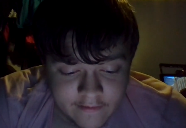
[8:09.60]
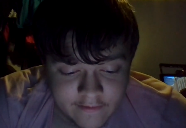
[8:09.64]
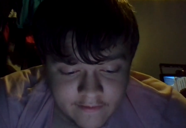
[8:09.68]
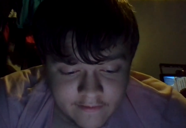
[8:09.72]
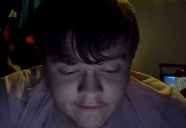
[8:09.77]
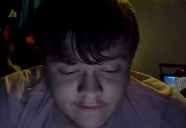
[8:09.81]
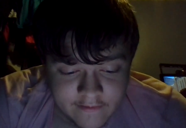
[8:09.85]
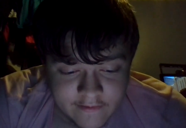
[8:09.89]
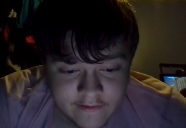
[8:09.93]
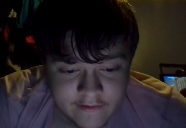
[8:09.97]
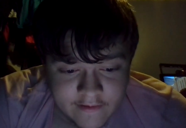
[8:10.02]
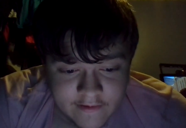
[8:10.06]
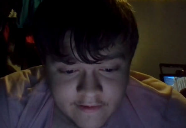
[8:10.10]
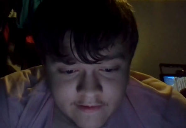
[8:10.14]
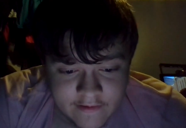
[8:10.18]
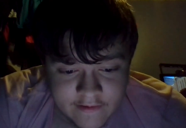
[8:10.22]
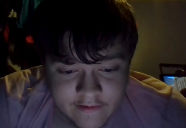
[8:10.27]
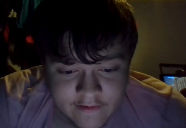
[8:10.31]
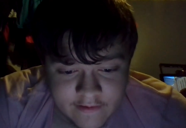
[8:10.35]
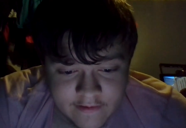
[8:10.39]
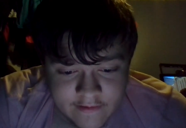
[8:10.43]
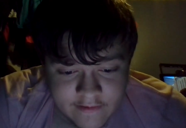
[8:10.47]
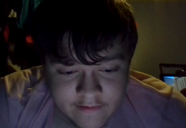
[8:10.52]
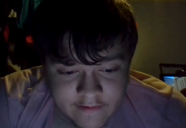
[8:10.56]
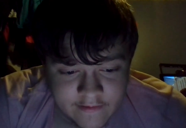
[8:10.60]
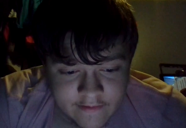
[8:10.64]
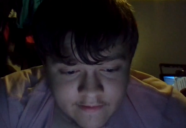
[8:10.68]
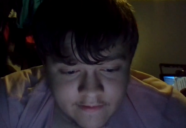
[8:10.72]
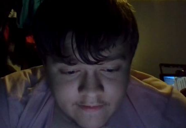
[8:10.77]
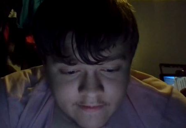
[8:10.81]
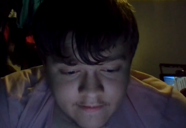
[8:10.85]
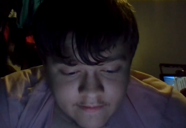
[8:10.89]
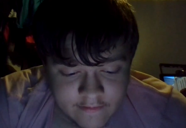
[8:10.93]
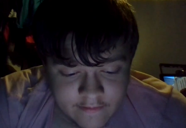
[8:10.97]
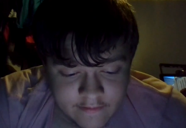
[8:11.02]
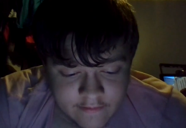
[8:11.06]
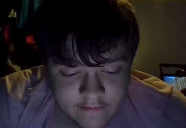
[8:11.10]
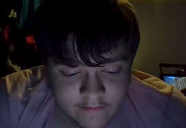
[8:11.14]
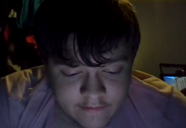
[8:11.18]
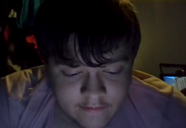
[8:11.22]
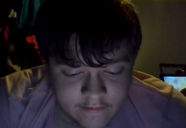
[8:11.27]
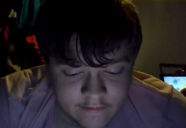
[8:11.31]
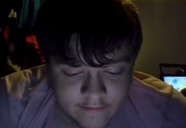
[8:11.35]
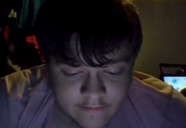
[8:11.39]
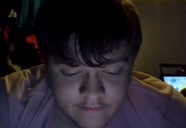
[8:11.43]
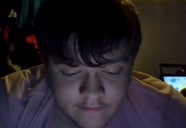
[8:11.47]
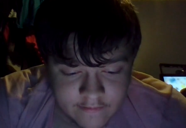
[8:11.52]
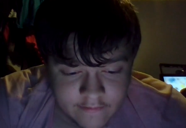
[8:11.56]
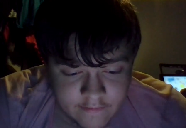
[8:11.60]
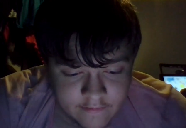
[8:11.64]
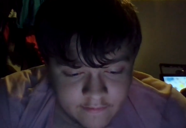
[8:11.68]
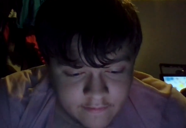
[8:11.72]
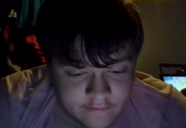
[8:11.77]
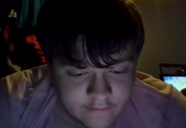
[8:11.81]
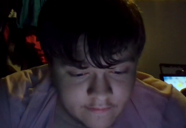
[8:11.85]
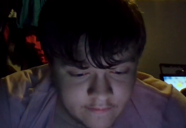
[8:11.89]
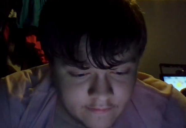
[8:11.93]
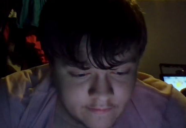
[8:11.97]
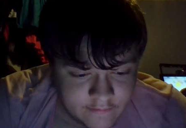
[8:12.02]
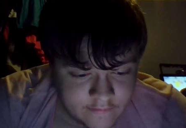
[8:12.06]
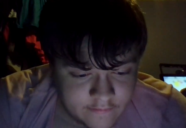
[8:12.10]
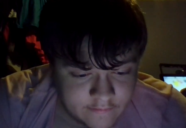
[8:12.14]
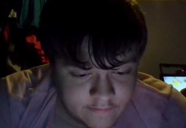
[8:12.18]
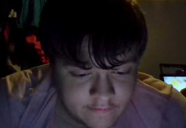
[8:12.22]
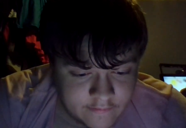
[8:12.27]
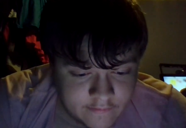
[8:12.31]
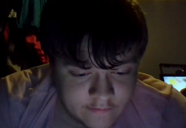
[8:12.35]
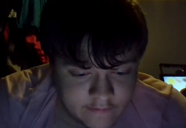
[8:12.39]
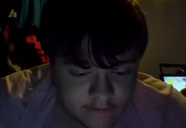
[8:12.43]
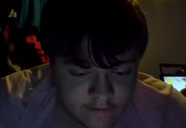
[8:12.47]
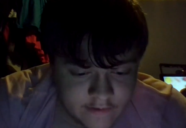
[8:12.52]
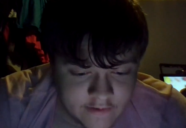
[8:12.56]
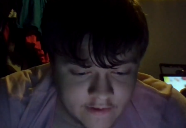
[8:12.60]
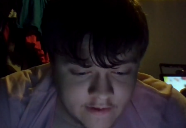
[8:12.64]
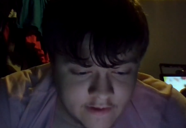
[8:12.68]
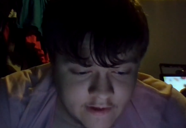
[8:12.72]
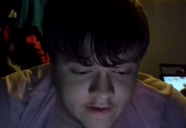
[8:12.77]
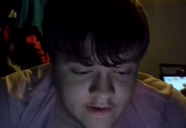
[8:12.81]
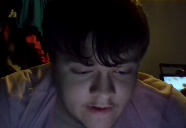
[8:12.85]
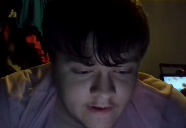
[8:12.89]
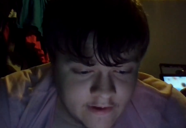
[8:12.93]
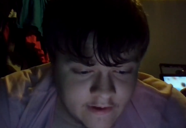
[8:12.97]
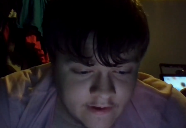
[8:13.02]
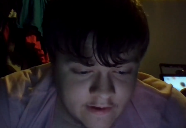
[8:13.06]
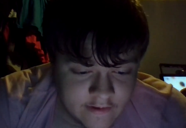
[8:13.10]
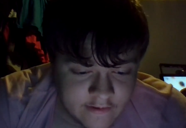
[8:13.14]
[no speech]